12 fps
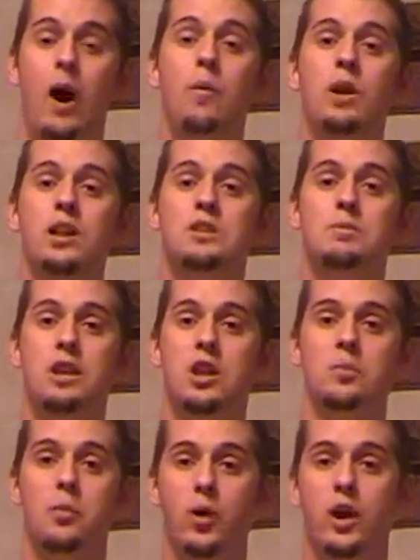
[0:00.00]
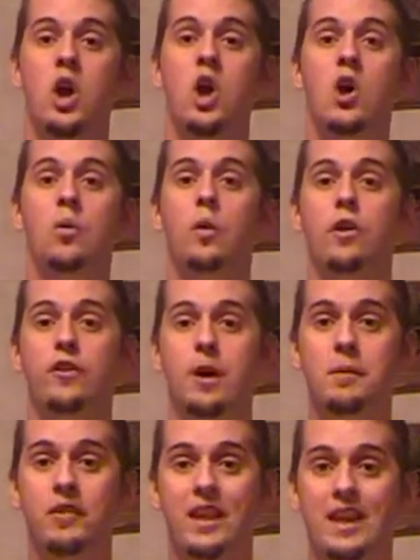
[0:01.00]
I want it to be to the point where if
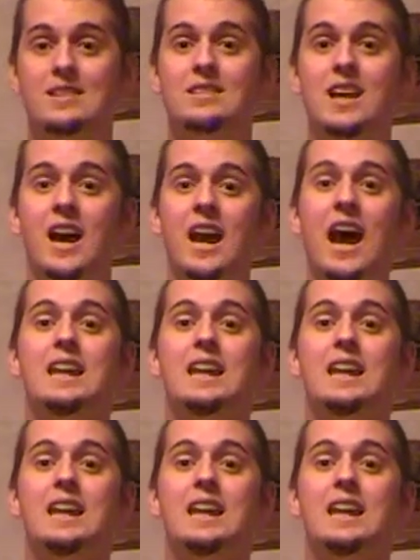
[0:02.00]
I'm on the inside,